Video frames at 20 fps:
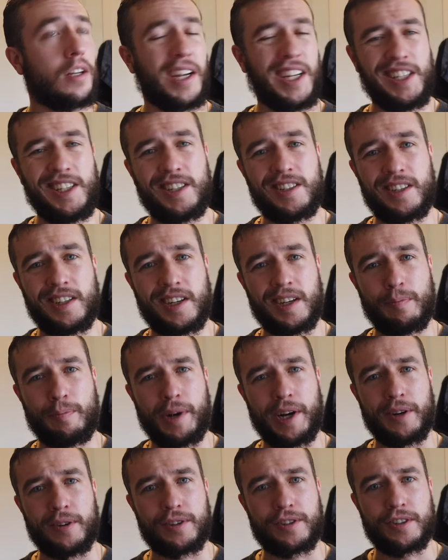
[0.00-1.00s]
At least in
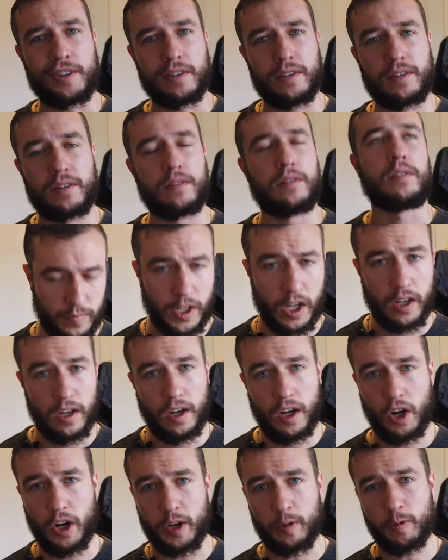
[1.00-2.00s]
comparison.
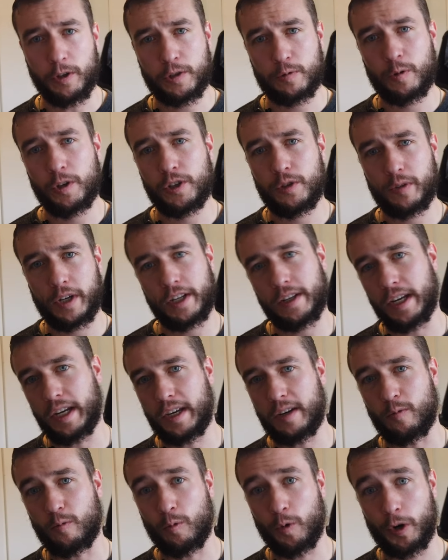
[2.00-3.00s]
All right, which one do I
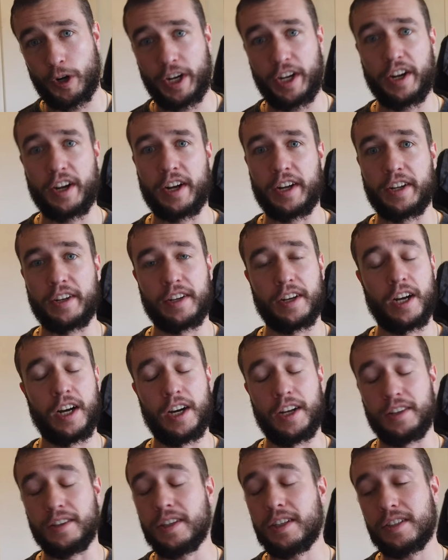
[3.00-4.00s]
like working on?
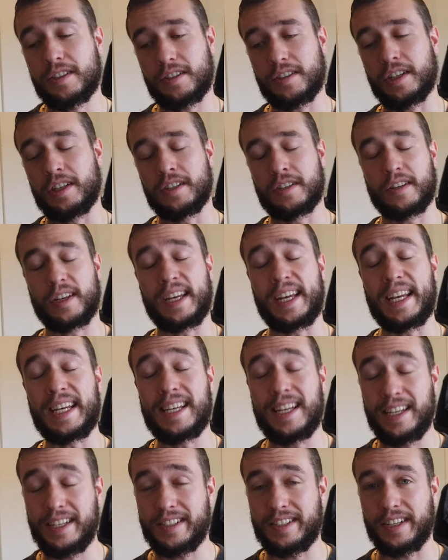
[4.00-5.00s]
This is
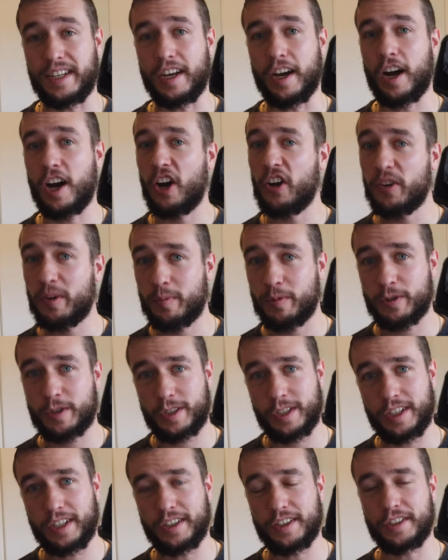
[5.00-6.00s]
easy,
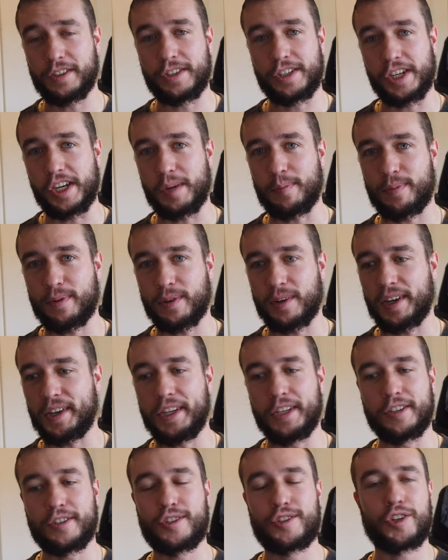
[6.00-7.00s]
100% the Jeep.
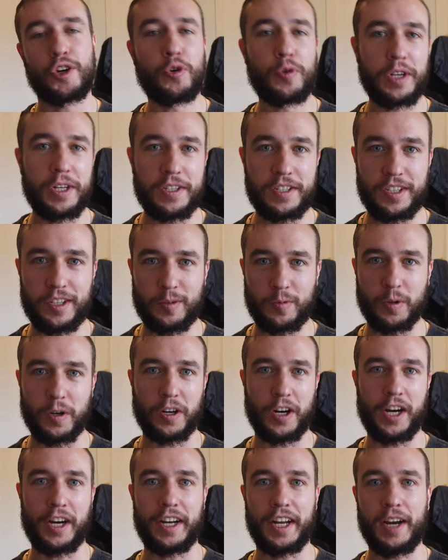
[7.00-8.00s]
It is so easy to
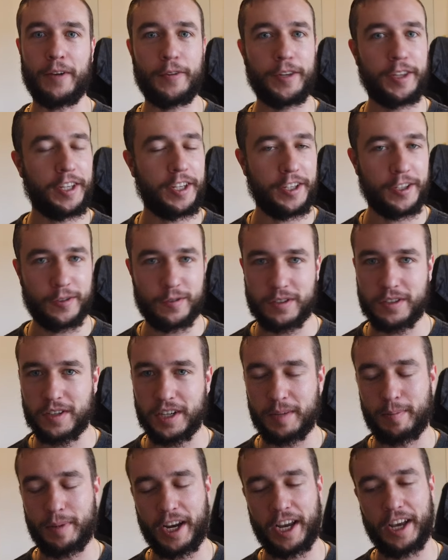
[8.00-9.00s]
work on. Everything goes
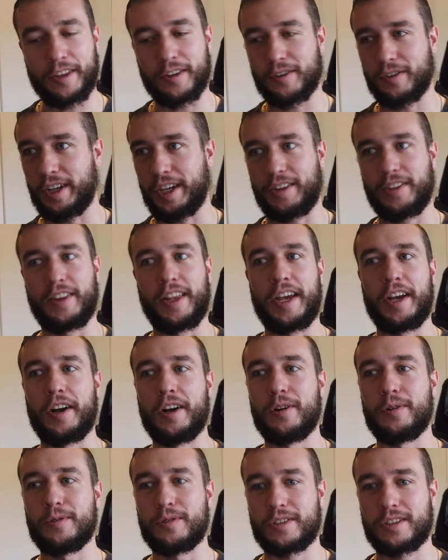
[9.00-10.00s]
together like
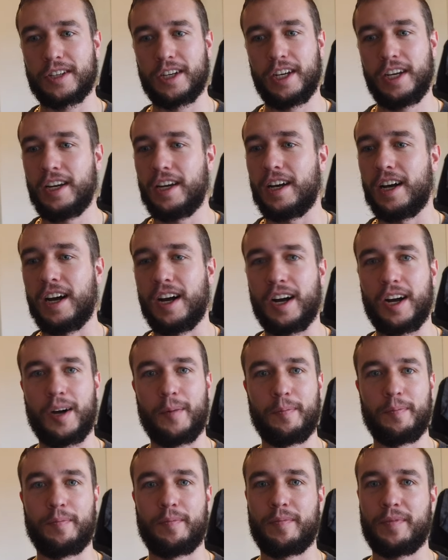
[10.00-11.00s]
Legos.
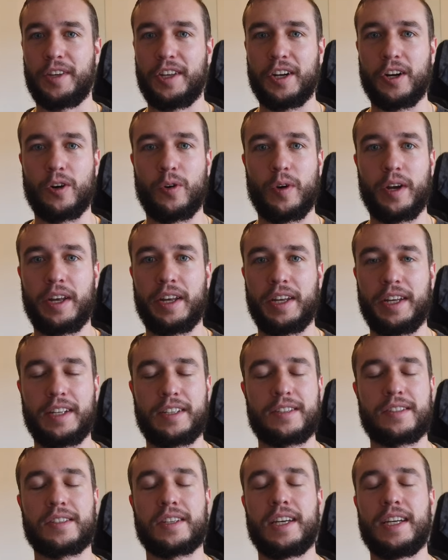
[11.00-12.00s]
You know,
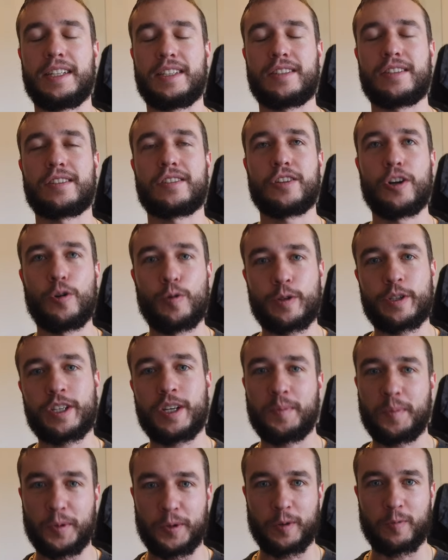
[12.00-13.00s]
it's so
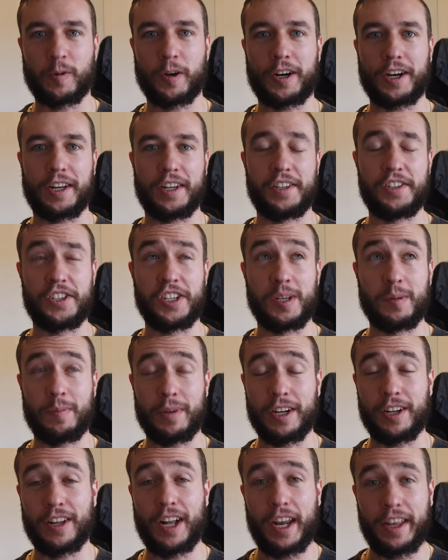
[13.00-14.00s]
simple to work on a Jeep,
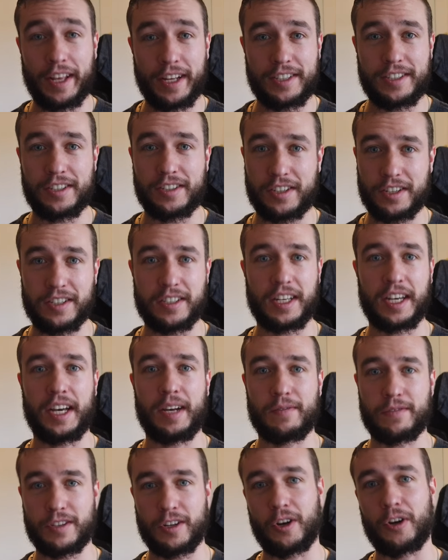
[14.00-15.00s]
and a lot of that's just because they
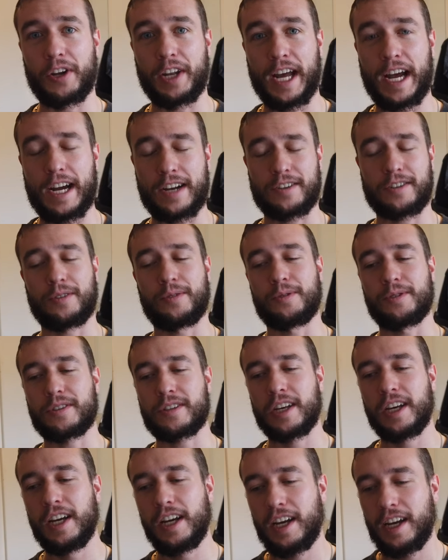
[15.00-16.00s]
have solid
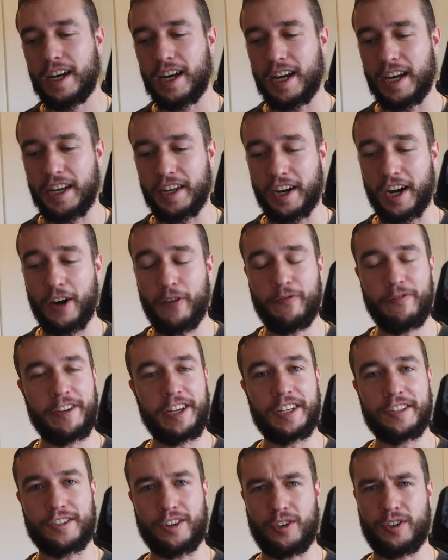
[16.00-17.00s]
axles, and
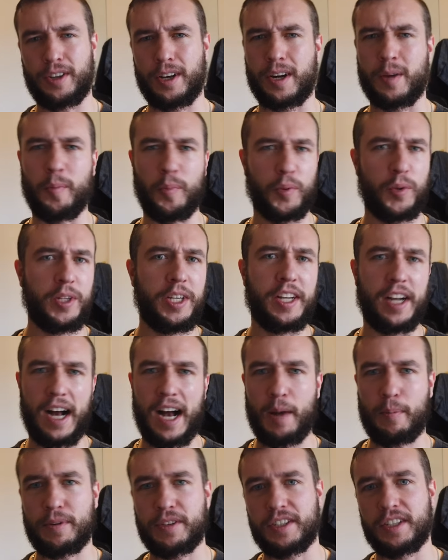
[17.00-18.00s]
Humvees are the complete
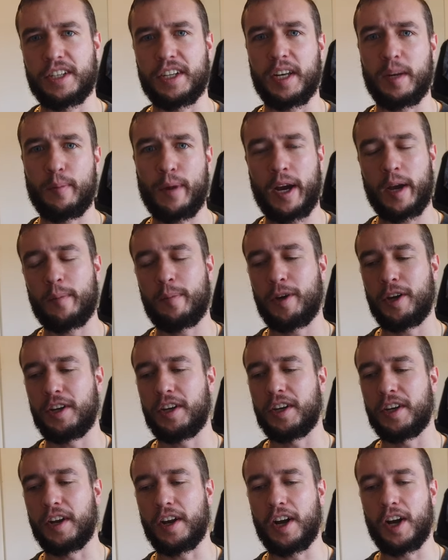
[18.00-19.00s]
opposite, in my
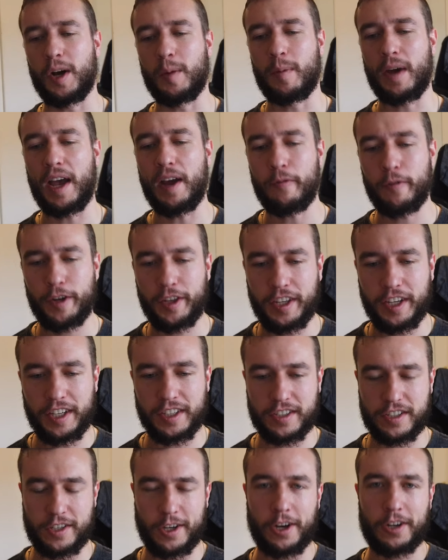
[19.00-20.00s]
opinion. Everything
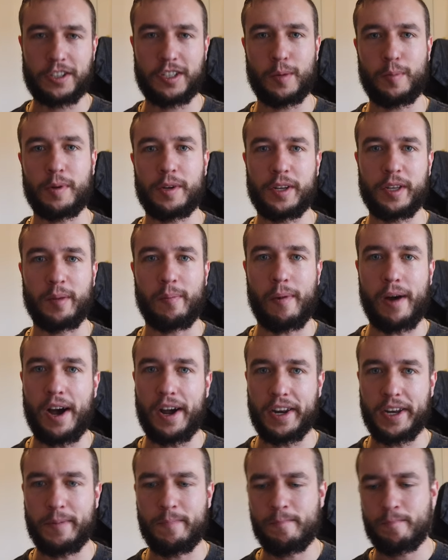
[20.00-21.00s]
is tucked up into the
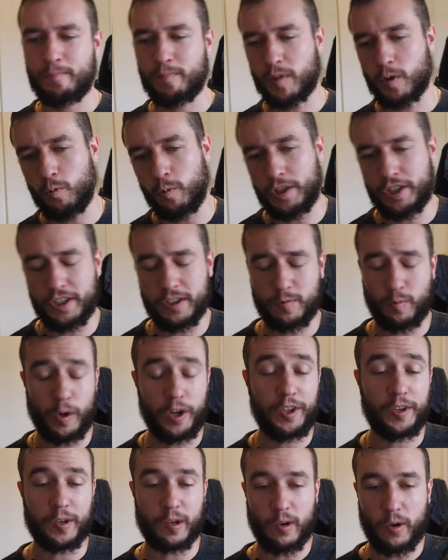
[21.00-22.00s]
body, which is one
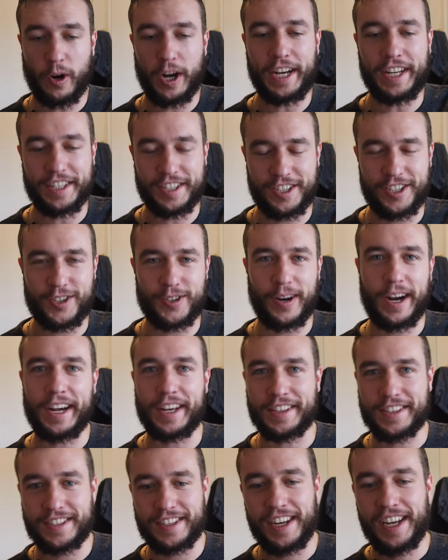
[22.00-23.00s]
of their greatest
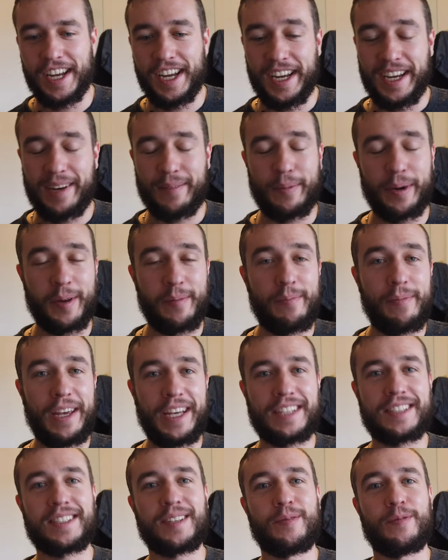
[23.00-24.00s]
strengths, but it
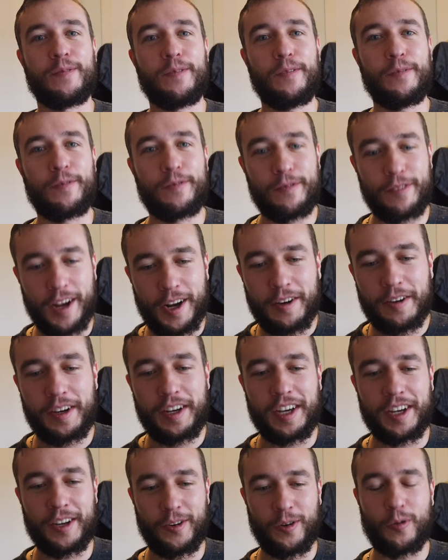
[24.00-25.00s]
makes them
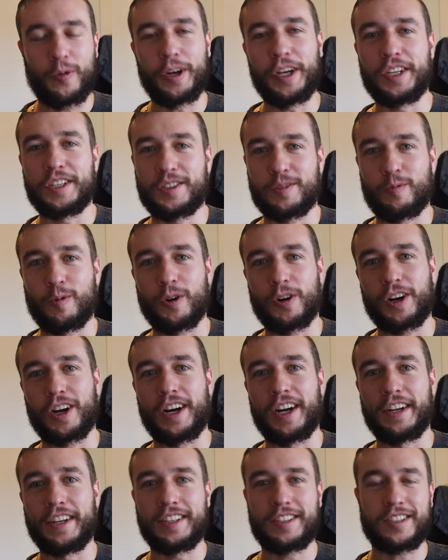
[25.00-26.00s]
very annoying to work
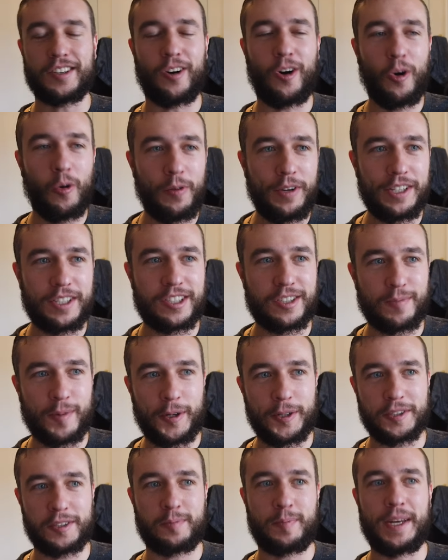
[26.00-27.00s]
on. It's always
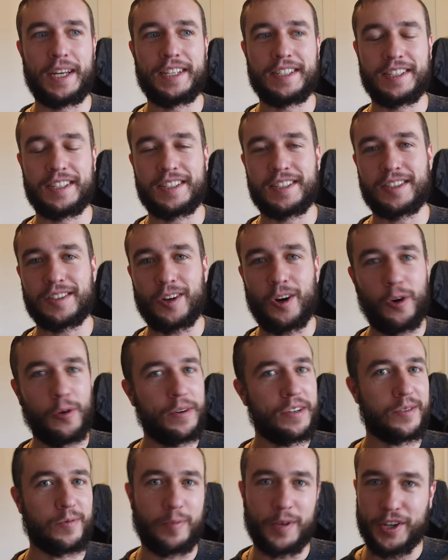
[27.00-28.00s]
small spaces. It's
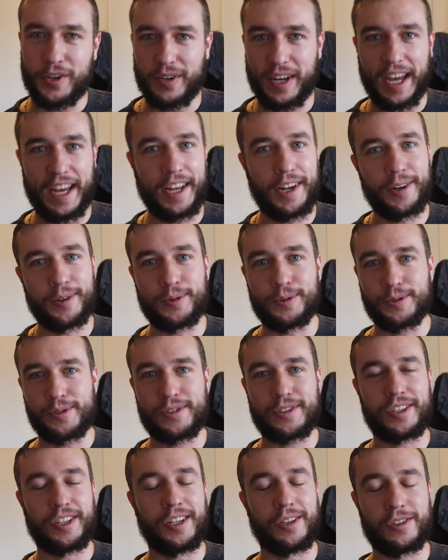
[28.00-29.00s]
always weird
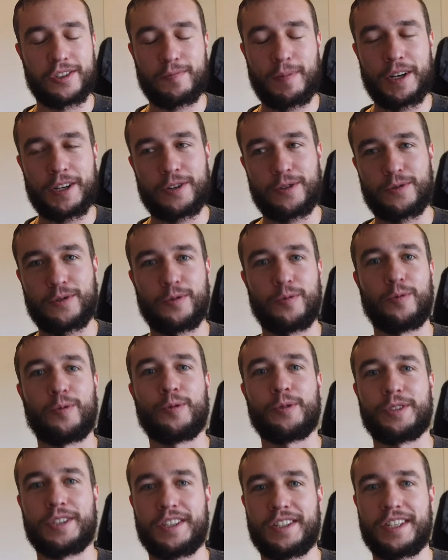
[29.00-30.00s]
angles, you know, special
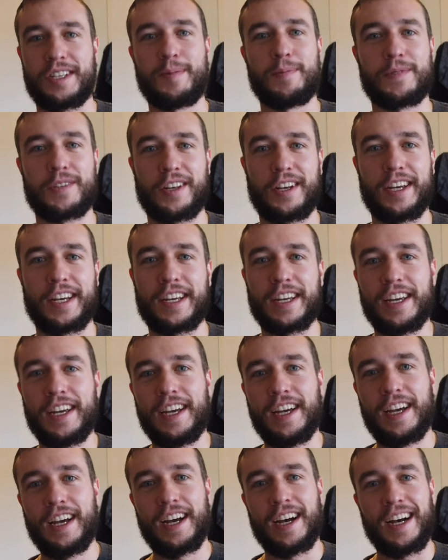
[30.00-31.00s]
tools, it seems like.
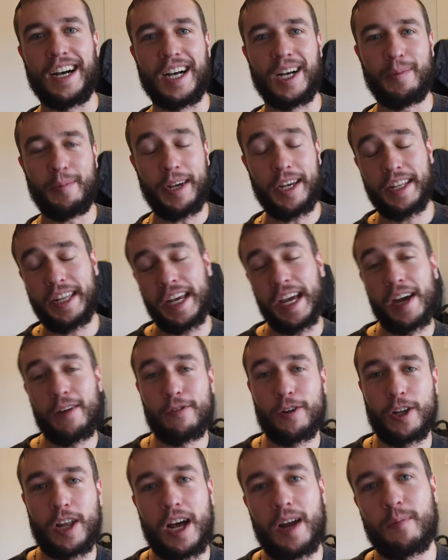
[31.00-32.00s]
And they have
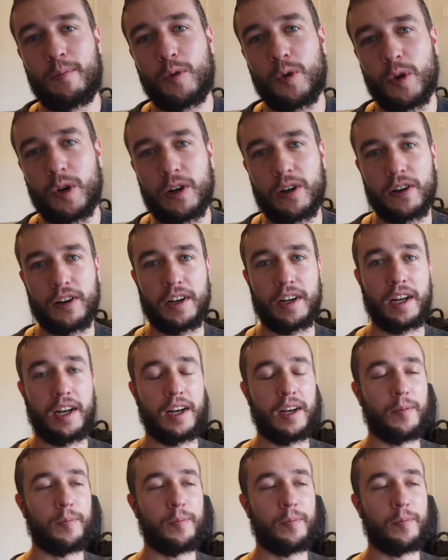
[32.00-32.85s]
a lot more,